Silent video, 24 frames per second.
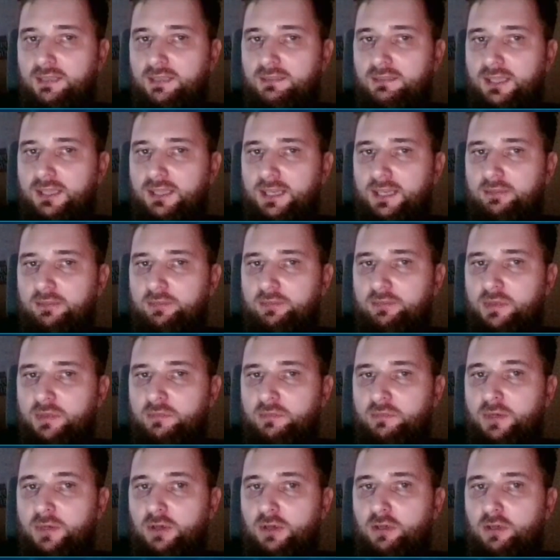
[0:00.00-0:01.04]
have been
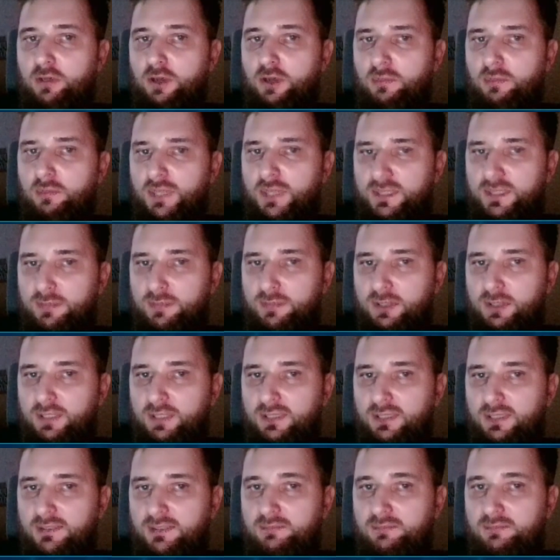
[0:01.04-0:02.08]
more complex
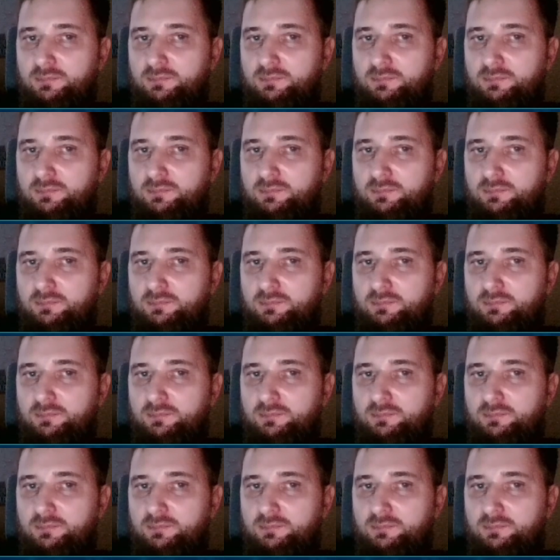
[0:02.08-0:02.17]
models,